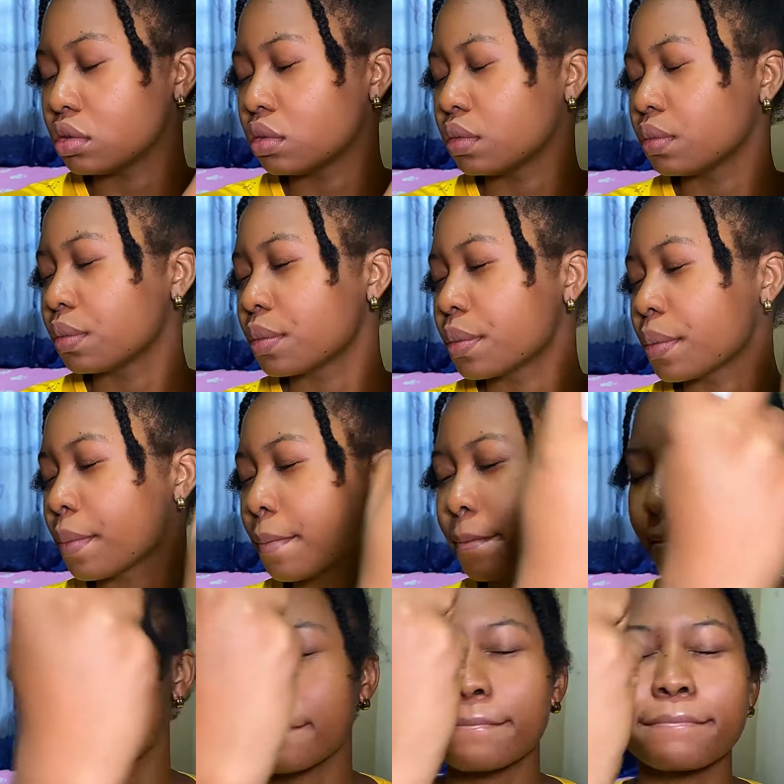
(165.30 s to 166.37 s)

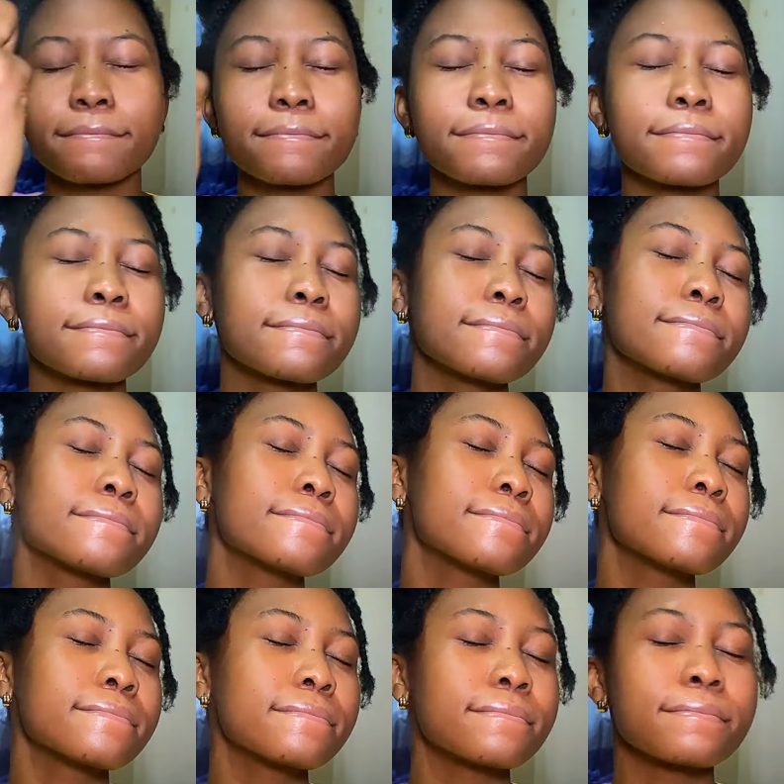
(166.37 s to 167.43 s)

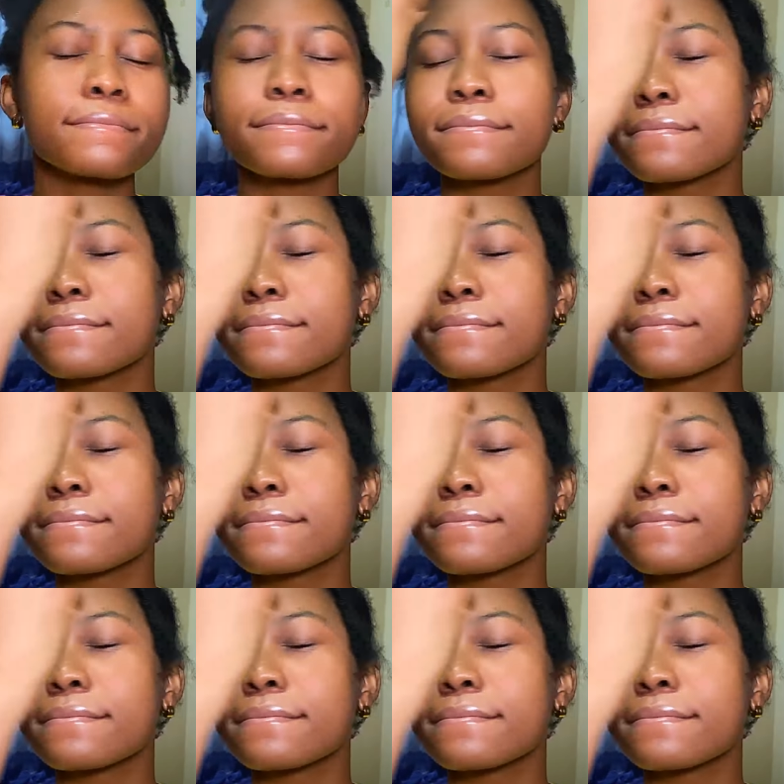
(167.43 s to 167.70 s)
(silence)